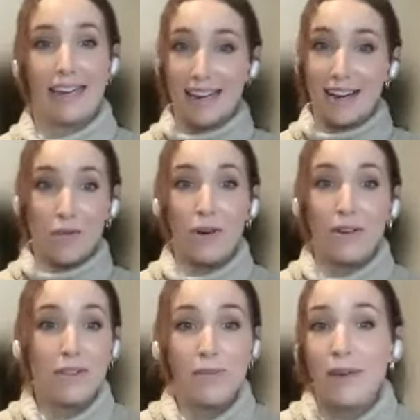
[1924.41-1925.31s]
that
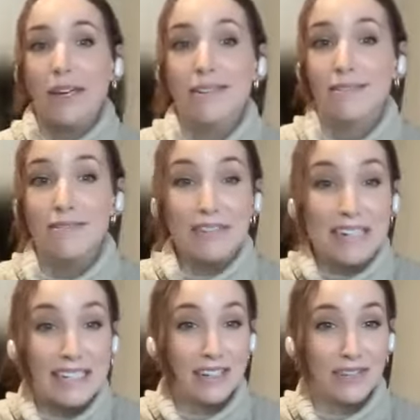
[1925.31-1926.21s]
one of the main
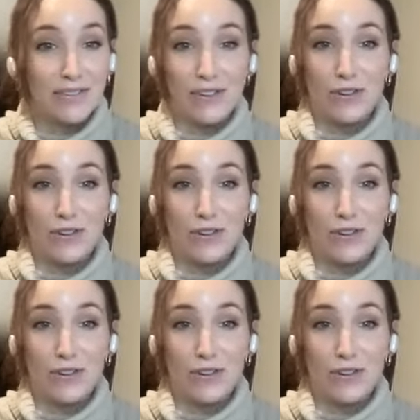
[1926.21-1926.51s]
reasons